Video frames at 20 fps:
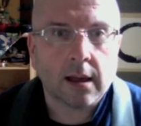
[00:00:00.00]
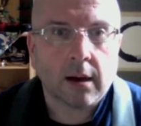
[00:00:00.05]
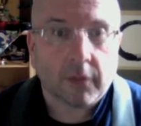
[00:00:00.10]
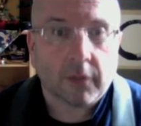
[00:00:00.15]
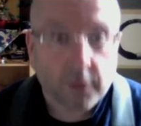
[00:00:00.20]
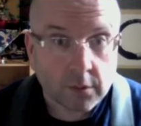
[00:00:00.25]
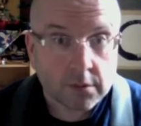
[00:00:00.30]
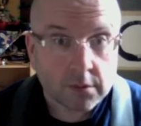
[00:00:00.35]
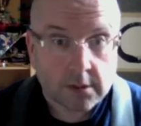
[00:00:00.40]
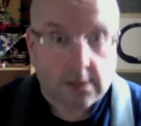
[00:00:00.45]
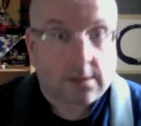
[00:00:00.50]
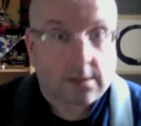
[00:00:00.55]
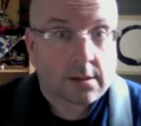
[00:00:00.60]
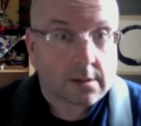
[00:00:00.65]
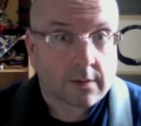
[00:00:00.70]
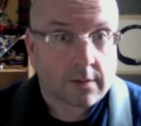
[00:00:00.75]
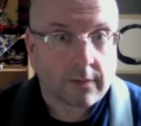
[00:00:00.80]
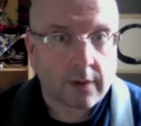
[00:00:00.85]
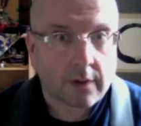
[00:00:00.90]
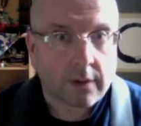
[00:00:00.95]
Of course, it's
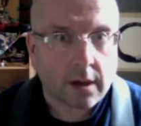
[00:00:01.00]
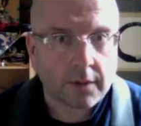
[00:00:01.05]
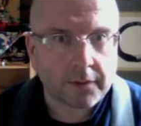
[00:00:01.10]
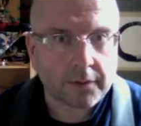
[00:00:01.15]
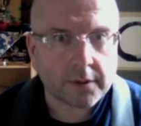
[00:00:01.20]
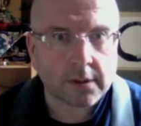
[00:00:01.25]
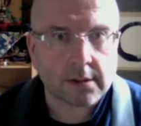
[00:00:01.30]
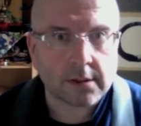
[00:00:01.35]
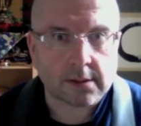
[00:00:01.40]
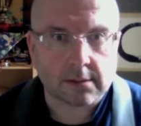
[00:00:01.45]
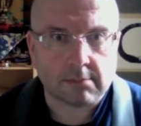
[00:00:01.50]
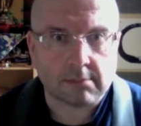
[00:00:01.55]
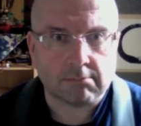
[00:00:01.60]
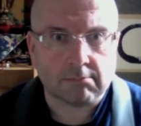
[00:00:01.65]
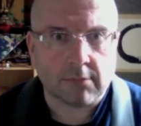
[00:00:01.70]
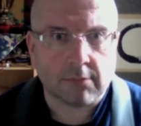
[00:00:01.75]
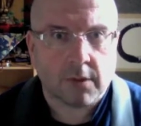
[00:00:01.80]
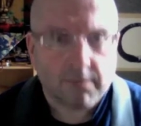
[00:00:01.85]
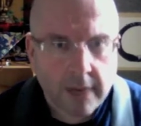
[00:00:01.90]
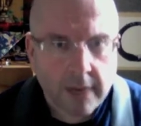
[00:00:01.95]
lots of laughter and
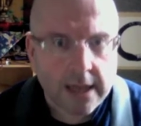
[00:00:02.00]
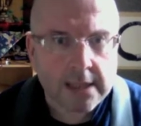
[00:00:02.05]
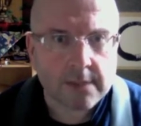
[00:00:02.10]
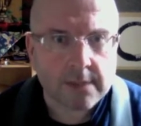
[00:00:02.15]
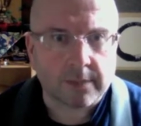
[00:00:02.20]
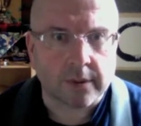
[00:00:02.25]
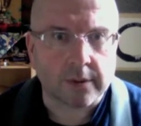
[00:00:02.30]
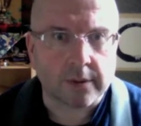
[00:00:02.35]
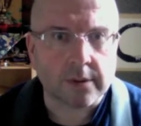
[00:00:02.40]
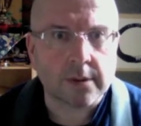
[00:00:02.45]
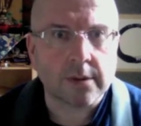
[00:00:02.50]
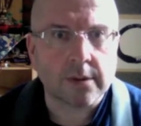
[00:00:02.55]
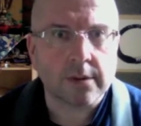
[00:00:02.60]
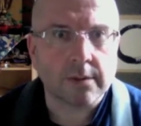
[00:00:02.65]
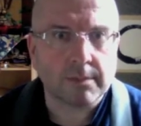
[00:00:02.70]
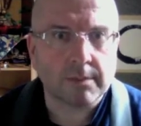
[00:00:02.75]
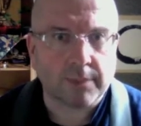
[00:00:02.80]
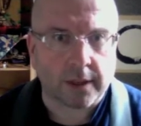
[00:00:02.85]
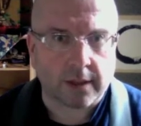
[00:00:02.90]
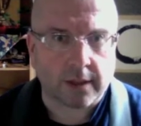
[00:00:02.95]
amazement,
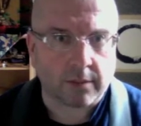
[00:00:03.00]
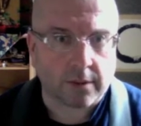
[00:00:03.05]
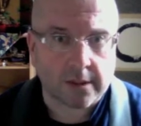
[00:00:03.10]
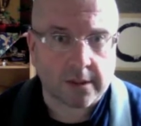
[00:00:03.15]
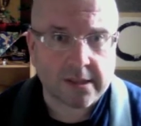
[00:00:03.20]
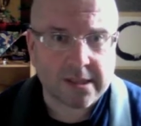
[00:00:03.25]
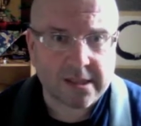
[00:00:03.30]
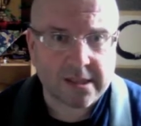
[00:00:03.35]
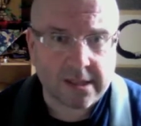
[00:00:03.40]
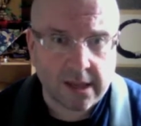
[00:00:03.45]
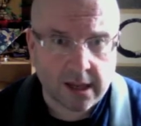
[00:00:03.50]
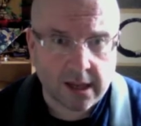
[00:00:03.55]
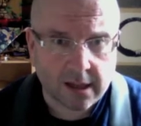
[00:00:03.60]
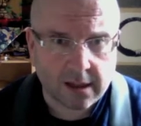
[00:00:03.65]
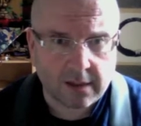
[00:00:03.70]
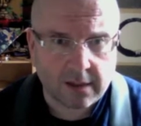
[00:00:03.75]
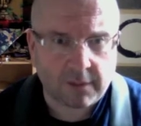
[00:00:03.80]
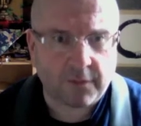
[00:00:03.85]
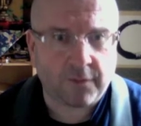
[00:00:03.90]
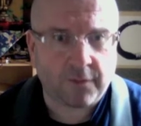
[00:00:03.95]
but he was
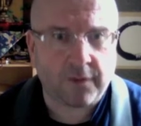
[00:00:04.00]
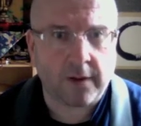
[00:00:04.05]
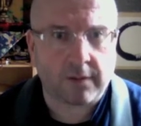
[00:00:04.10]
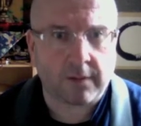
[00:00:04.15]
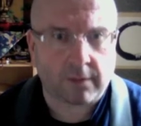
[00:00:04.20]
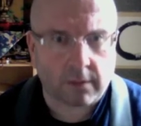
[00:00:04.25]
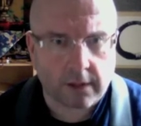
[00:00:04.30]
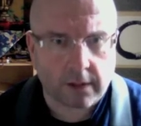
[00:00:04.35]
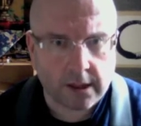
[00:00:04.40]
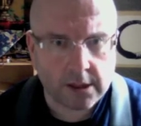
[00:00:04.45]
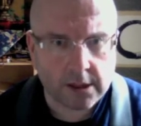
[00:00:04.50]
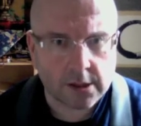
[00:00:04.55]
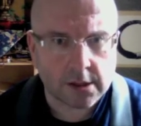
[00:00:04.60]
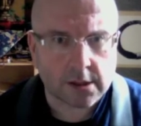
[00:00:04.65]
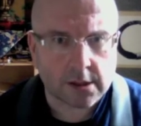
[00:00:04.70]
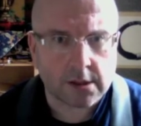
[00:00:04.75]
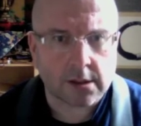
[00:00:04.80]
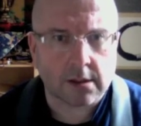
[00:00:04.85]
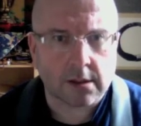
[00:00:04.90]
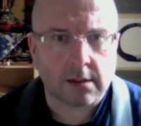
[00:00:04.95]
sick,
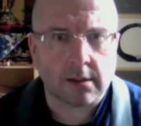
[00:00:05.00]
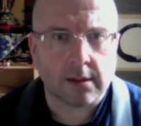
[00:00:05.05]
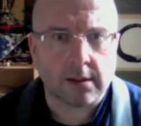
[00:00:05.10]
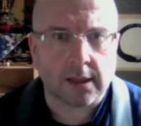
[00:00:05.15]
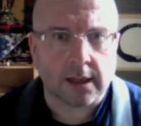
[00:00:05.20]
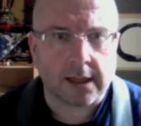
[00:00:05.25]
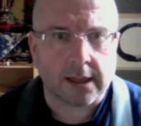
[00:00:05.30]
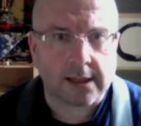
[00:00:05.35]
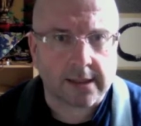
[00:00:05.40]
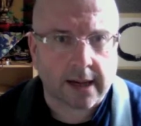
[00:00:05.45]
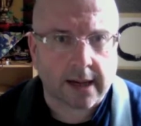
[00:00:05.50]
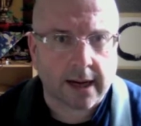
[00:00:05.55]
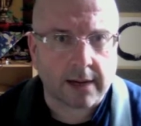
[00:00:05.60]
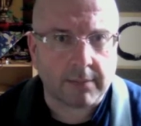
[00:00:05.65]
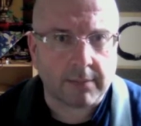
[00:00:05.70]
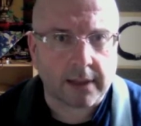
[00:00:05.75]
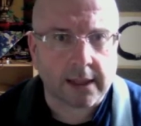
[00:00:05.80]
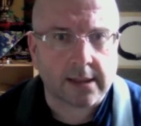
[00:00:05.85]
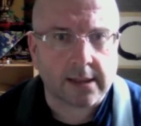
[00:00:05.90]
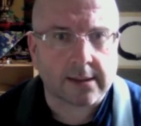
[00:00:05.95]
feverish, nearly died
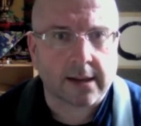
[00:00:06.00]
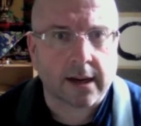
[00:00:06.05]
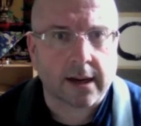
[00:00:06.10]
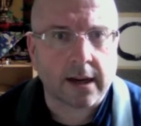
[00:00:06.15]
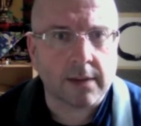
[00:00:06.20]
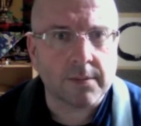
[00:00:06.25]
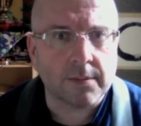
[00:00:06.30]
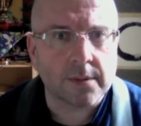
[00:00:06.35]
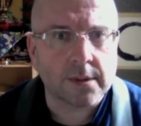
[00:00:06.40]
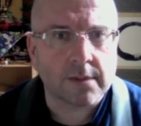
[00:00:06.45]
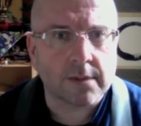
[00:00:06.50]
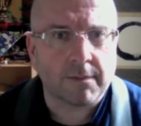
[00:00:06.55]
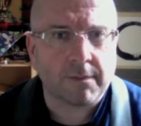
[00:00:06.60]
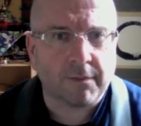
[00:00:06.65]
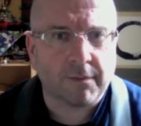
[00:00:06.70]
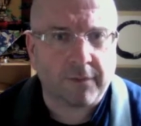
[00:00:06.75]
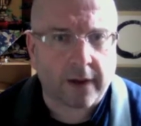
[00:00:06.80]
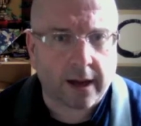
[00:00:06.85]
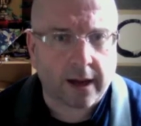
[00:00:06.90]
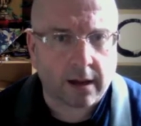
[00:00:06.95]
many times,
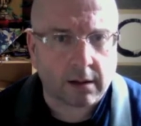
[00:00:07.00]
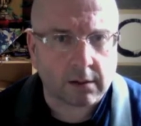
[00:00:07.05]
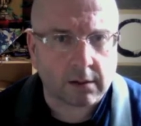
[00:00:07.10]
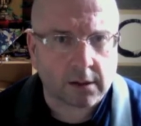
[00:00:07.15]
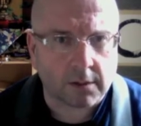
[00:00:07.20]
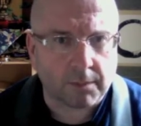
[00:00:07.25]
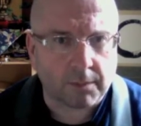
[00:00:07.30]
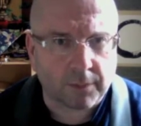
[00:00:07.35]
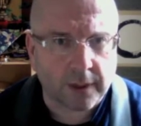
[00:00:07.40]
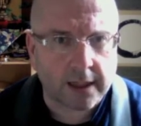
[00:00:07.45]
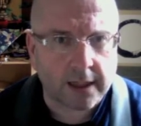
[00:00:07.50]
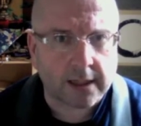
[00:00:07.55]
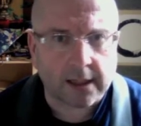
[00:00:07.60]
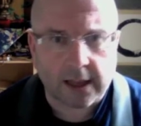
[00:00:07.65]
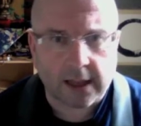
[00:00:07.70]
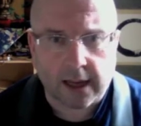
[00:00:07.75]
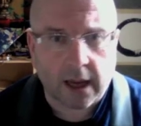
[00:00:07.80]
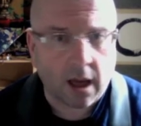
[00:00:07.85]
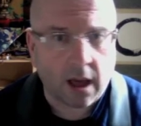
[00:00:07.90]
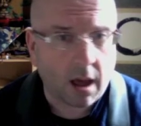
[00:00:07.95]
fell completely